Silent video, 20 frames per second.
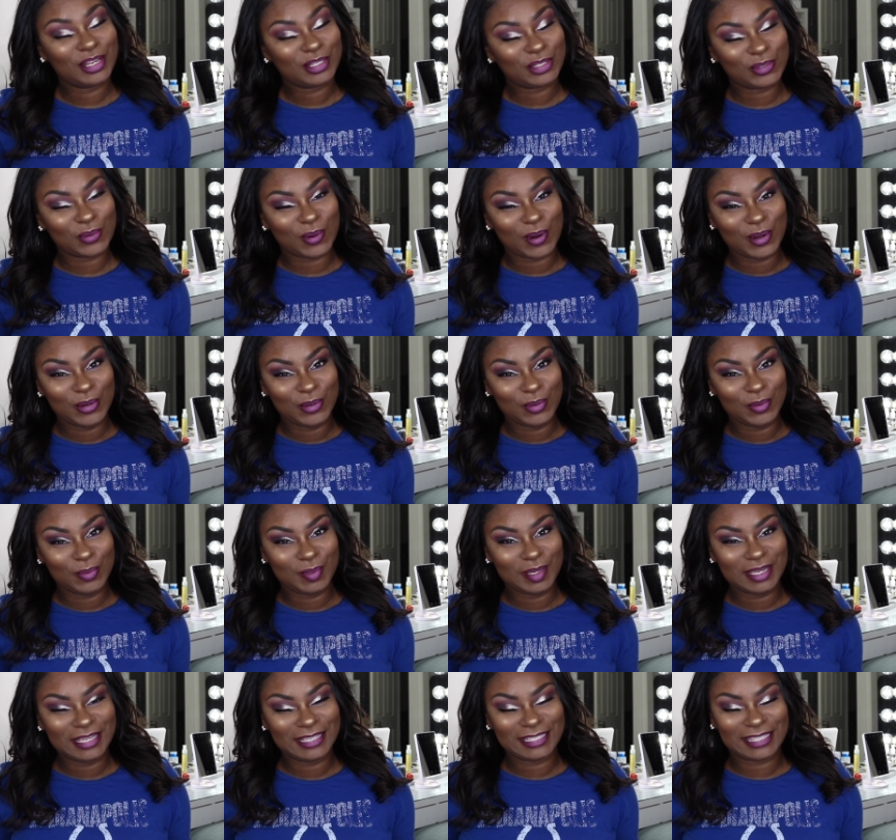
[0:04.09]
To our
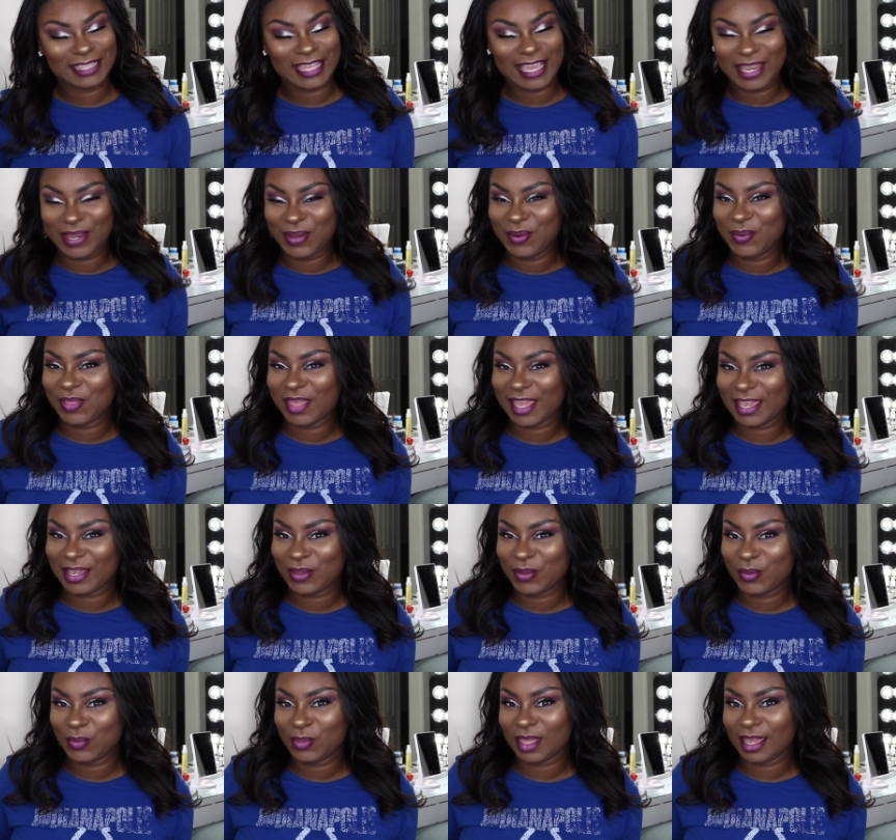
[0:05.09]
newbies, thank
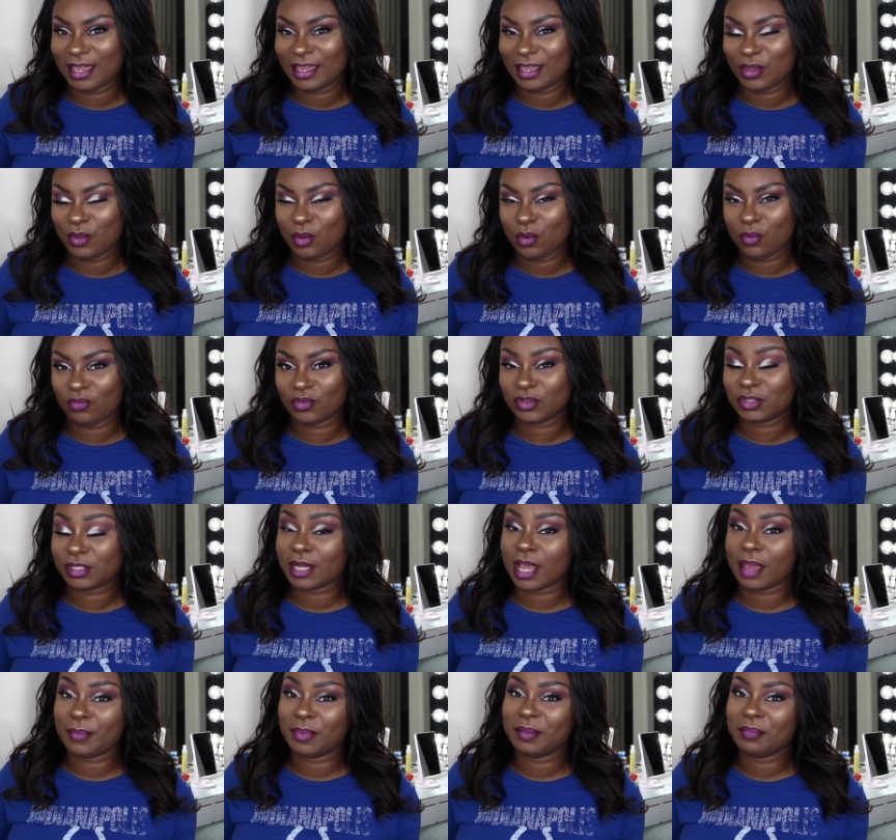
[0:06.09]
you for
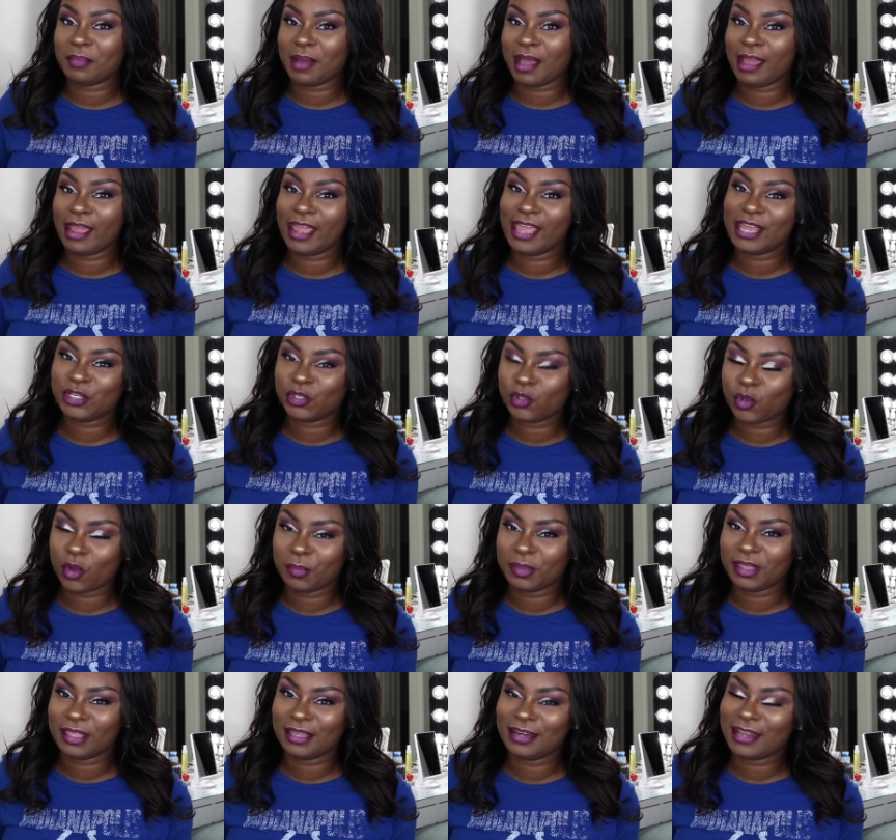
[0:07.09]
stopping by and
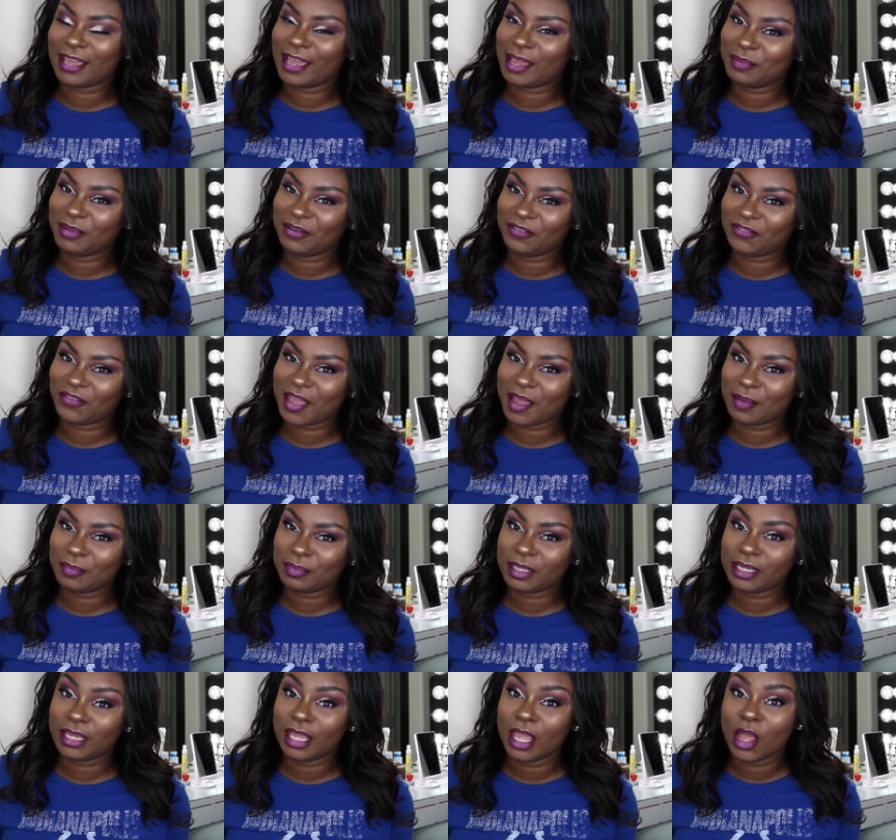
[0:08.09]
joining the Diamond
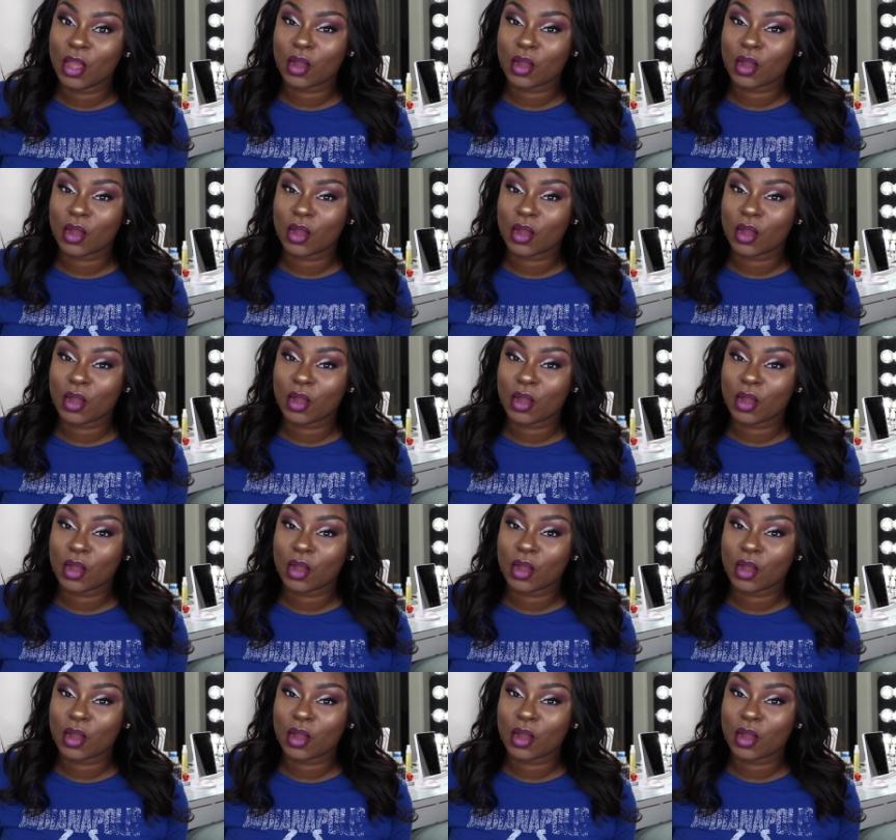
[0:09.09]
family.